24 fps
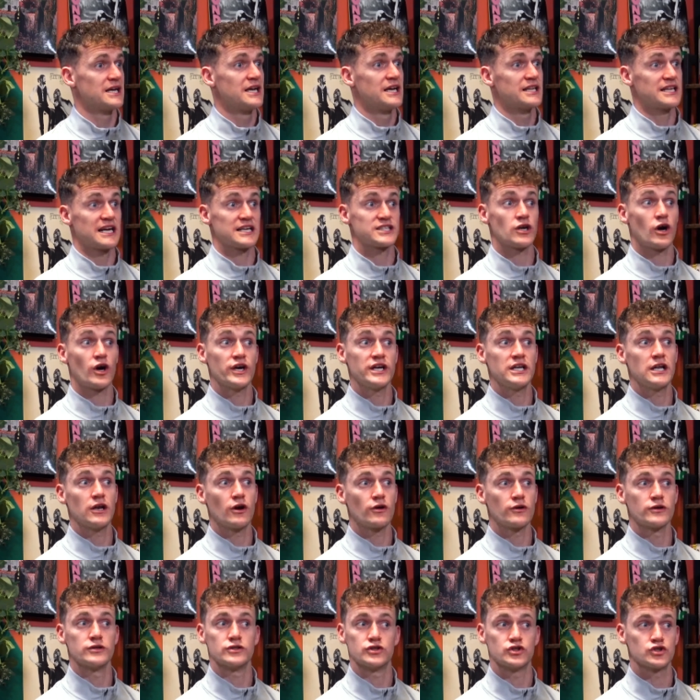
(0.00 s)
That's I
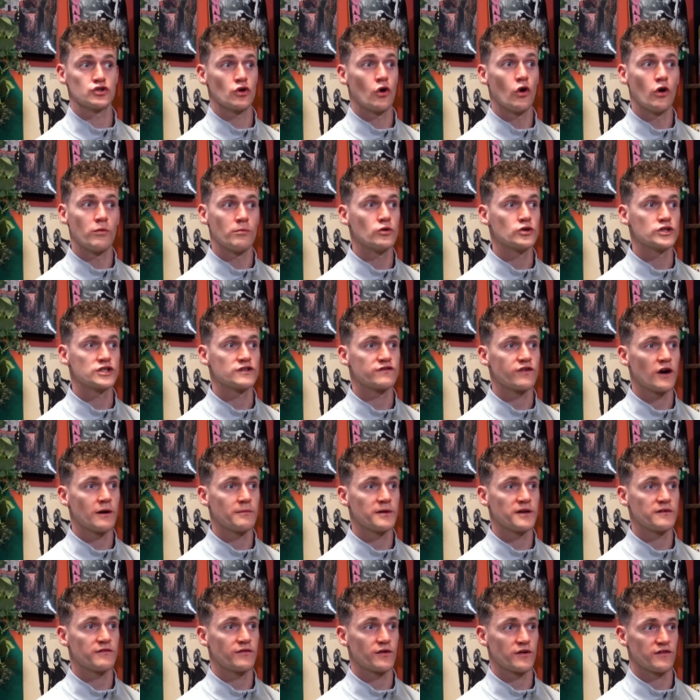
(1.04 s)
learned so much from
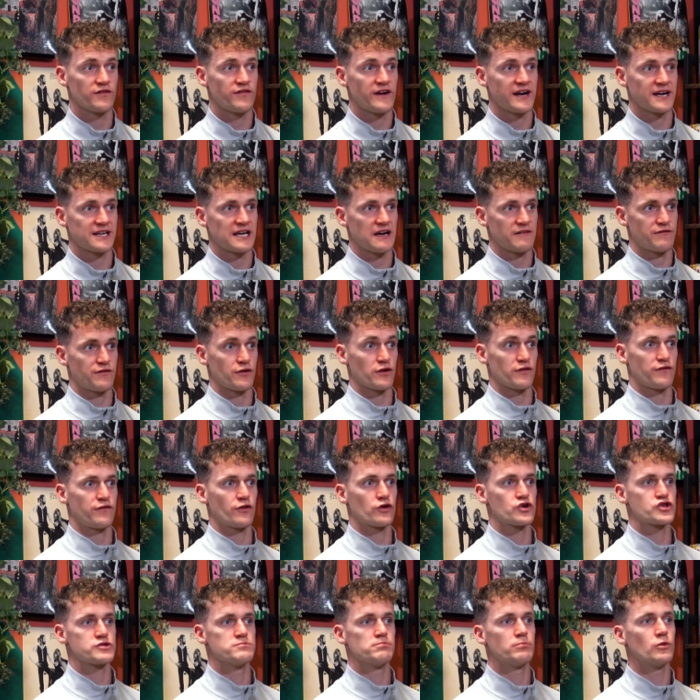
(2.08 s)
it for the fact that for the
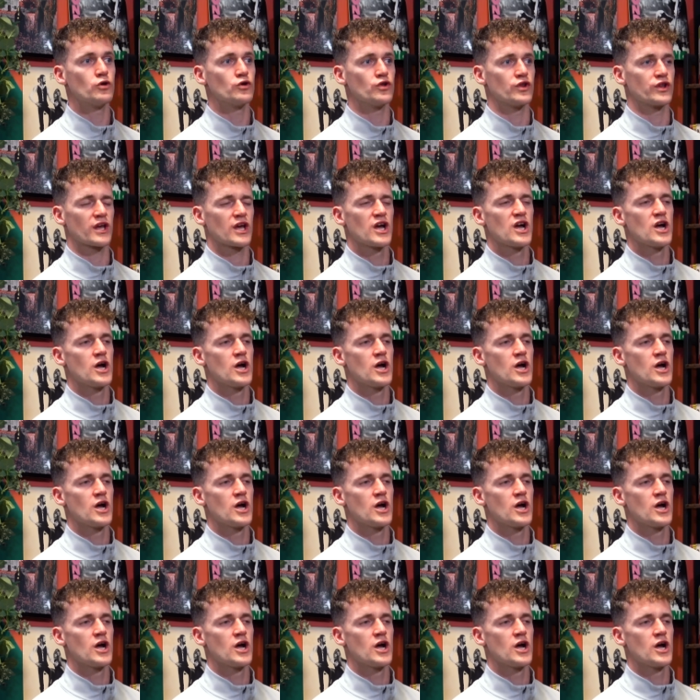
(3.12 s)
first month,